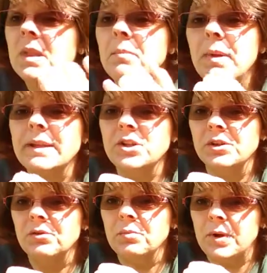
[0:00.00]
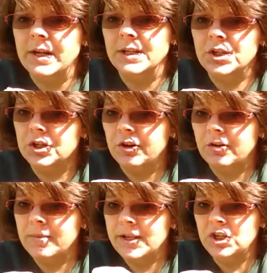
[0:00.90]
my general
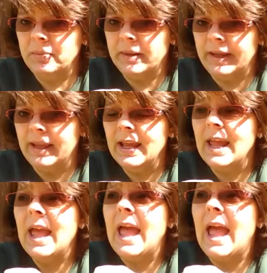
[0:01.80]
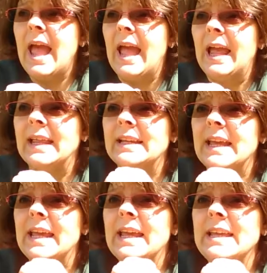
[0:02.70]
practitioner, my GP, and
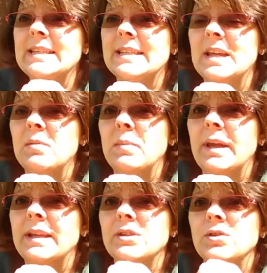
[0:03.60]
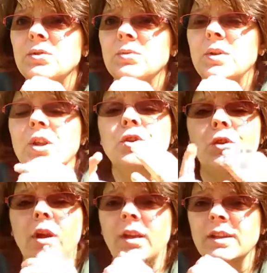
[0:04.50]
he sent me to a
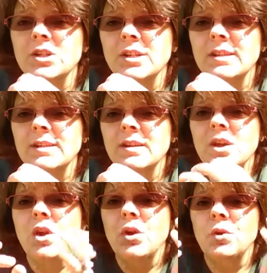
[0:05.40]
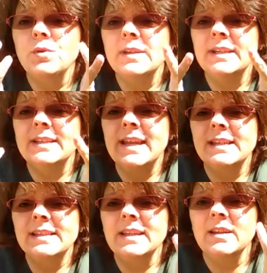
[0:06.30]
neurologist who did
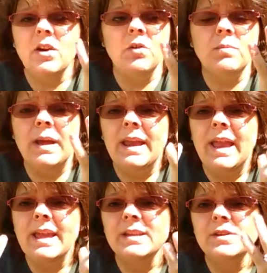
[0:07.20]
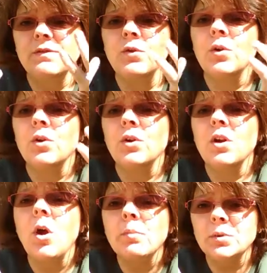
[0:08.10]
testing on my hands for
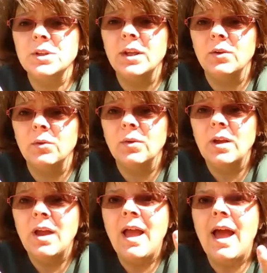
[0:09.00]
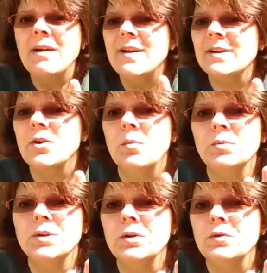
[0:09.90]
carpal tunnel. I've had
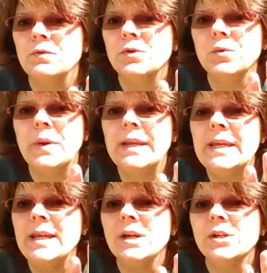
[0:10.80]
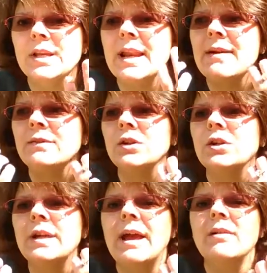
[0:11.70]
carpal tunnel for 20 years, and I've
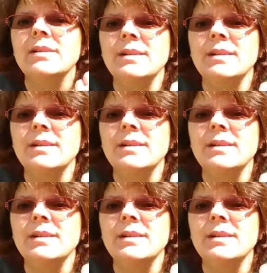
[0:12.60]
learned how to